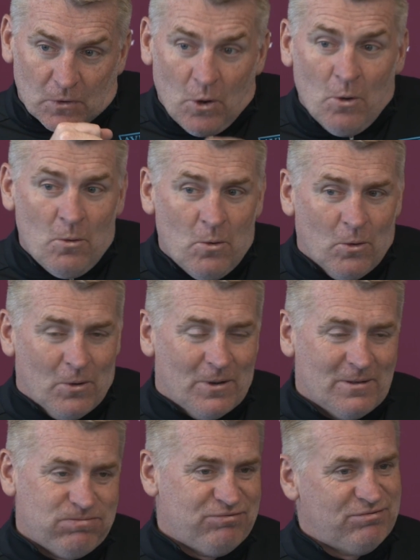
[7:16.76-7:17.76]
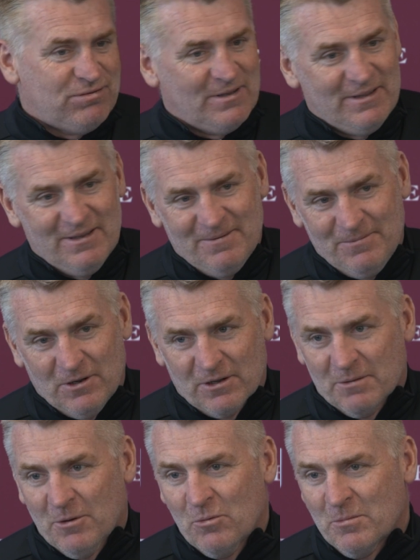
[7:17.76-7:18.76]
Oh, not
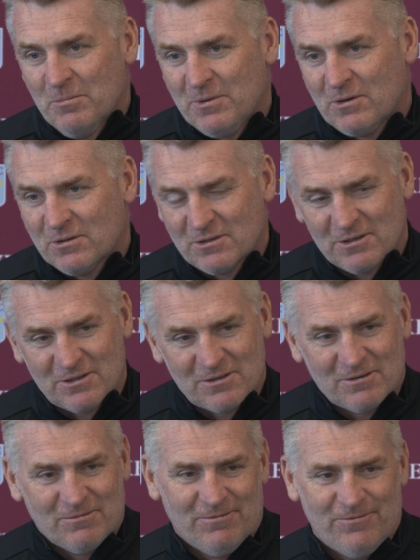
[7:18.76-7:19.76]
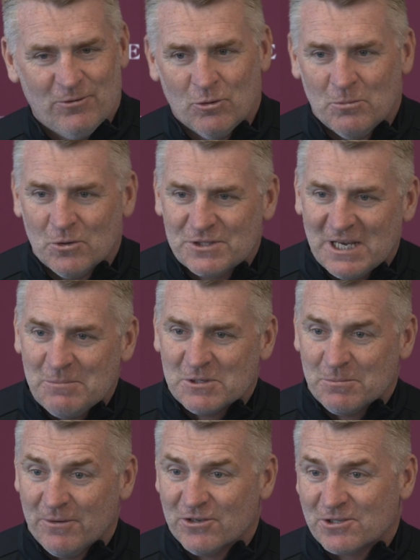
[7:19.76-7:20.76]
at the moment, because there's 4 more teams
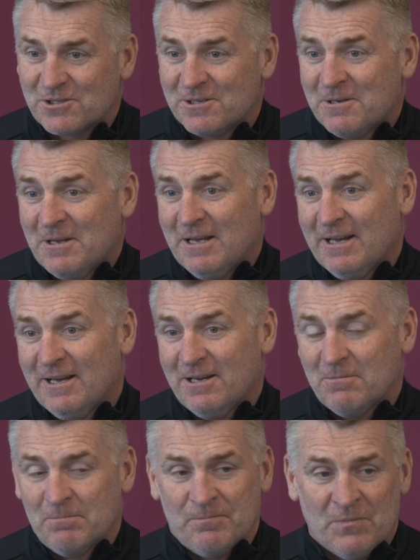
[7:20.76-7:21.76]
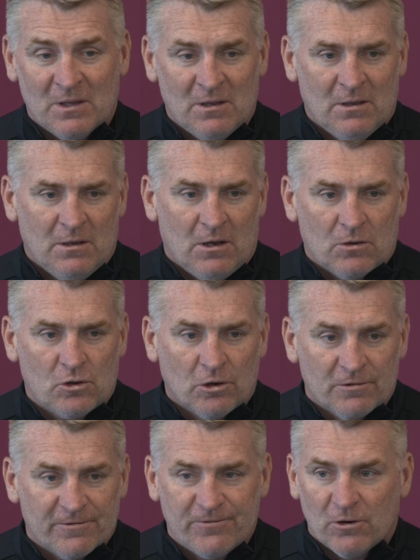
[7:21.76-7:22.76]
above us. On
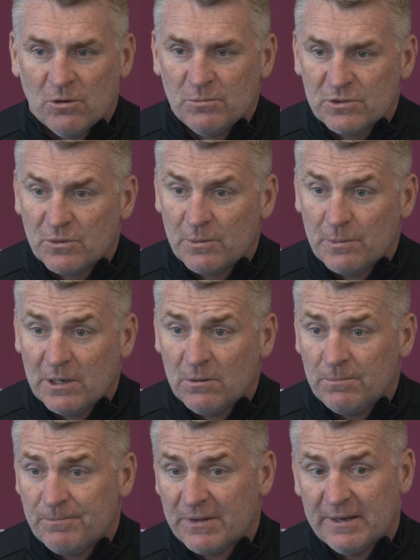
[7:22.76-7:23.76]
current form, we're doing well.